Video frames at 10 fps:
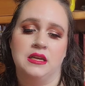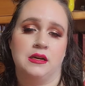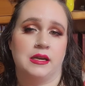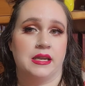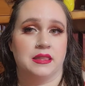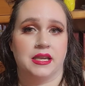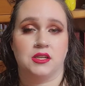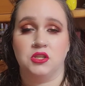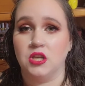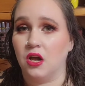again,
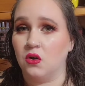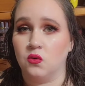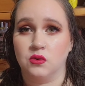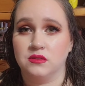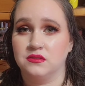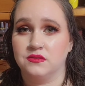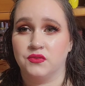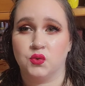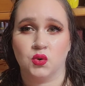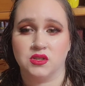like no
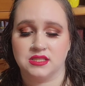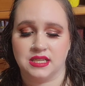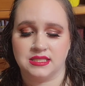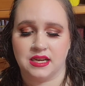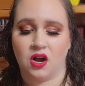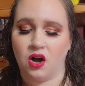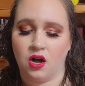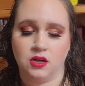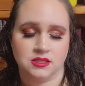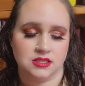floral scent at
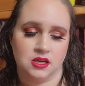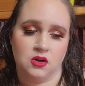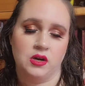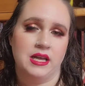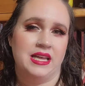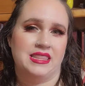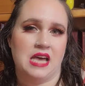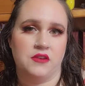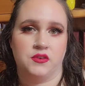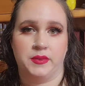all. So
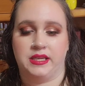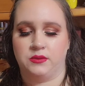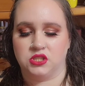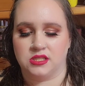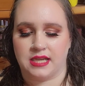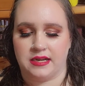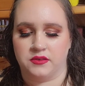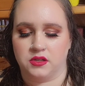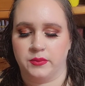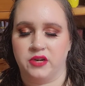that for me was just kind of
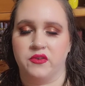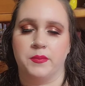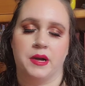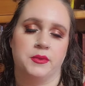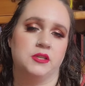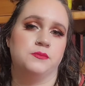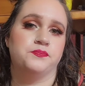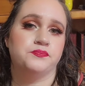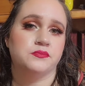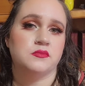a little bit of a bummer.
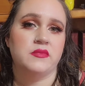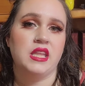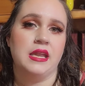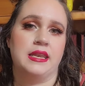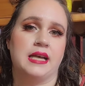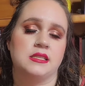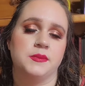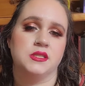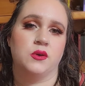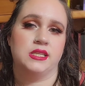Next up
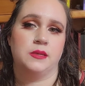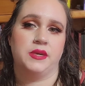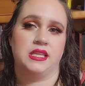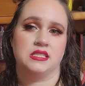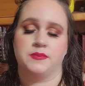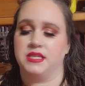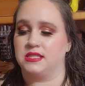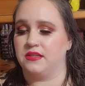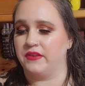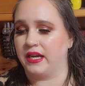is going to be this
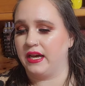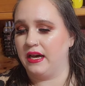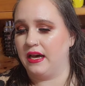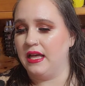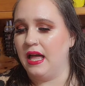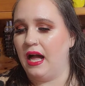Pacifica